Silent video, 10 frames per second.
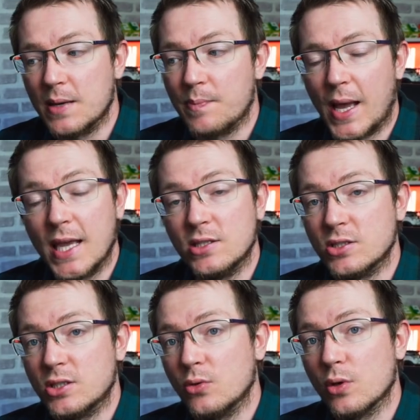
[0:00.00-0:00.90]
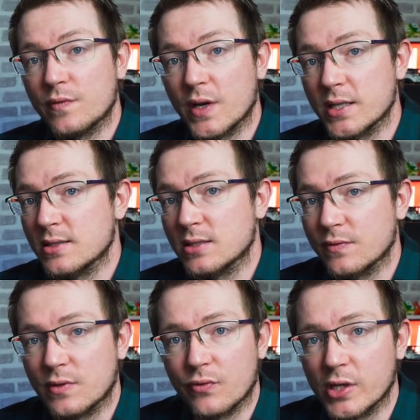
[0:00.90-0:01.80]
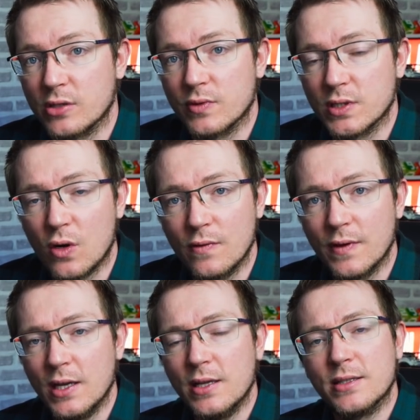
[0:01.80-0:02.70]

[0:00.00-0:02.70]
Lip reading: and paid studio versions of DaVinci Resolve